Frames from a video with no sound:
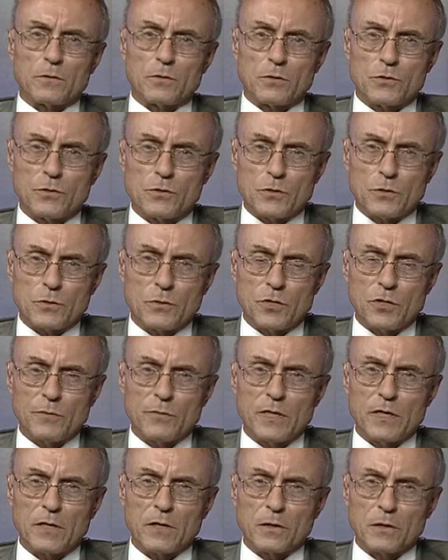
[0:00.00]
to draw too
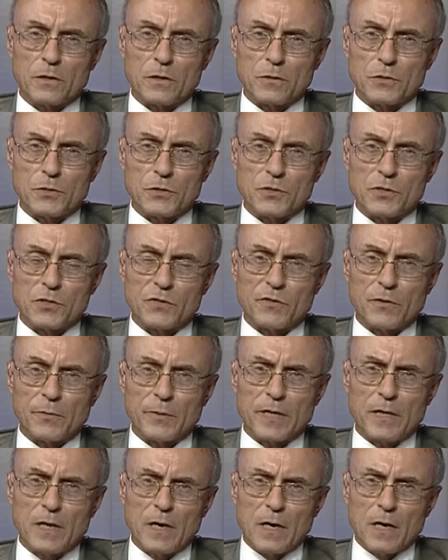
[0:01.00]
many conclusions from it.